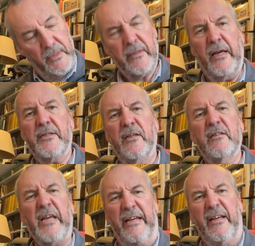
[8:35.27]
that's a
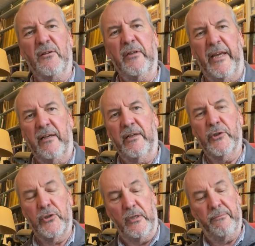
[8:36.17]
technical English
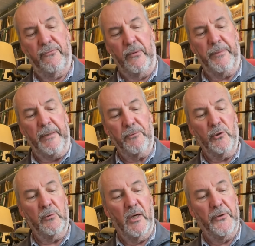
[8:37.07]
term for people
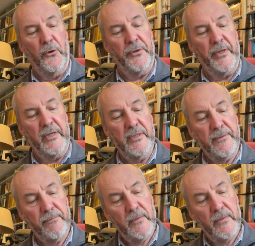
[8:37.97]
who are not nice,